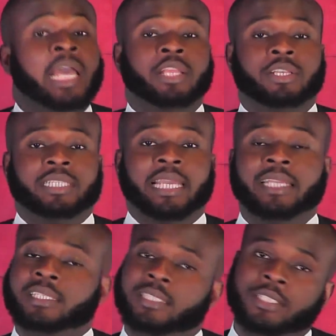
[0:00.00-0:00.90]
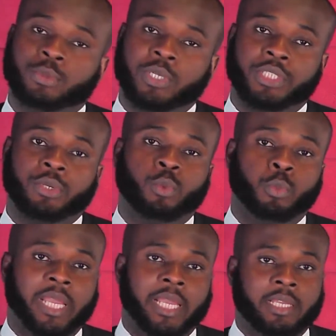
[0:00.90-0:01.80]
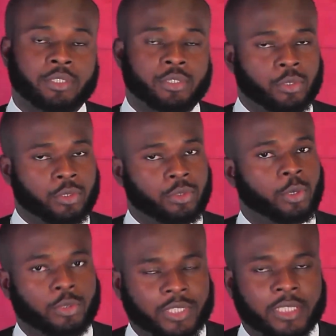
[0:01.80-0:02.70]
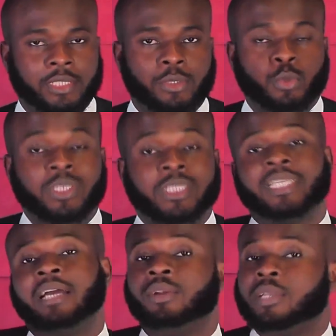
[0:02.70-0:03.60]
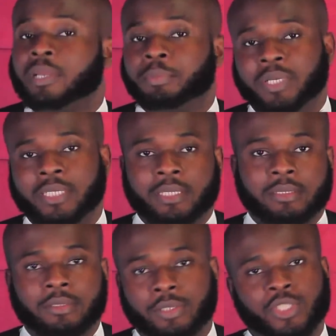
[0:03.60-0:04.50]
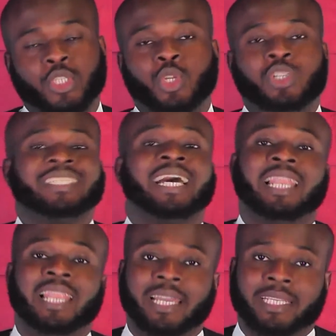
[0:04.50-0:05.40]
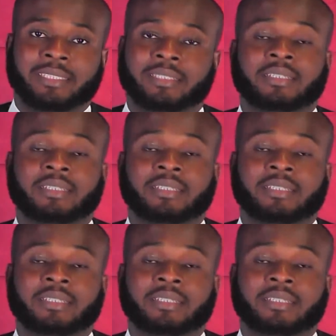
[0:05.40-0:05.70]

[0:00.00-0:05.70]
Just any situation where your thoughts with another person does not align